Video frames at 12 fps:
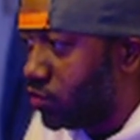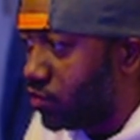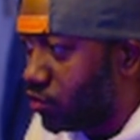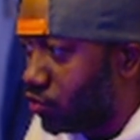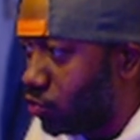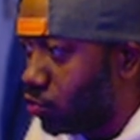
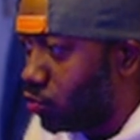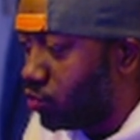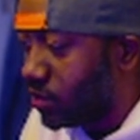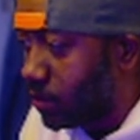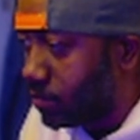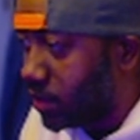to do
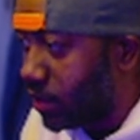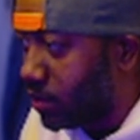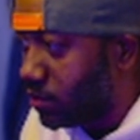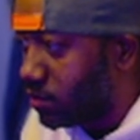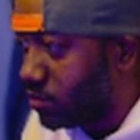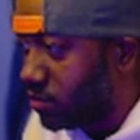
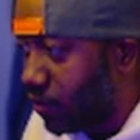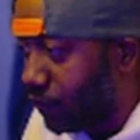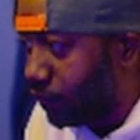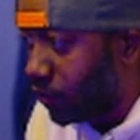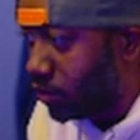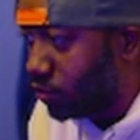something
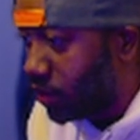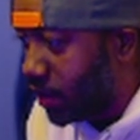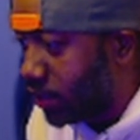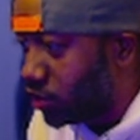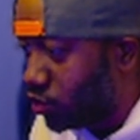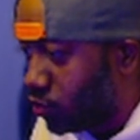different. You
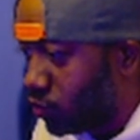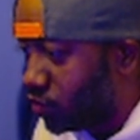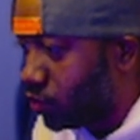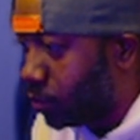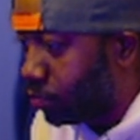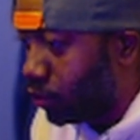can't choose
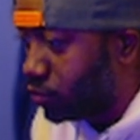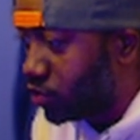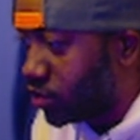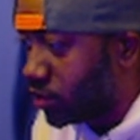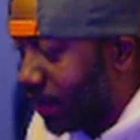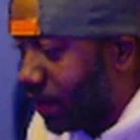to
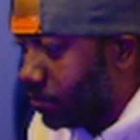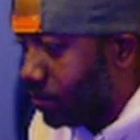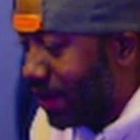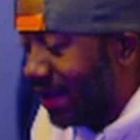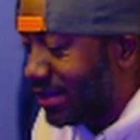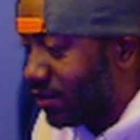approach in
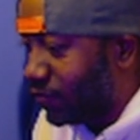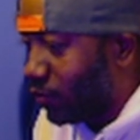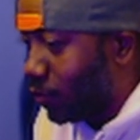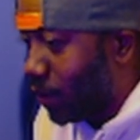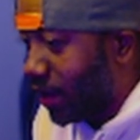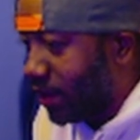many
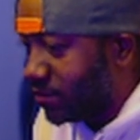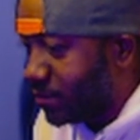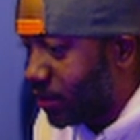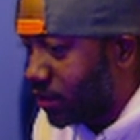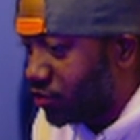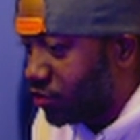different ways
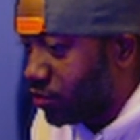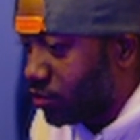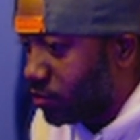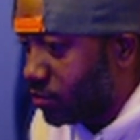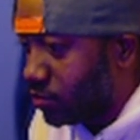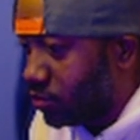because you're
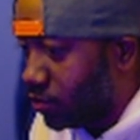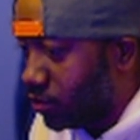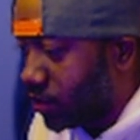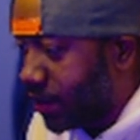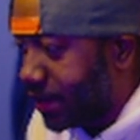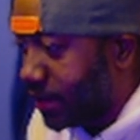
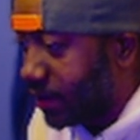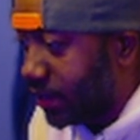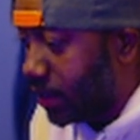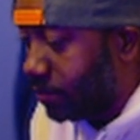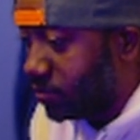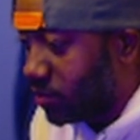kind of
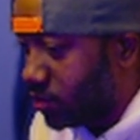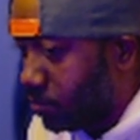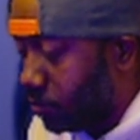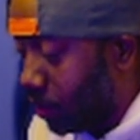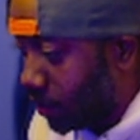gimped. But